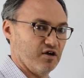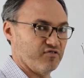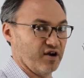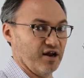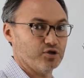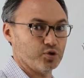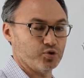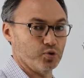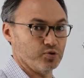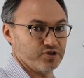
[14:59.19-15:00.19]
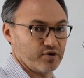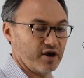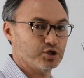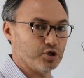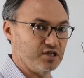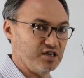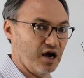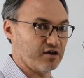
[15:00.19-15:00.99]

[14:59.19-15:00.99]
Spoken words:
financial tools that are actually not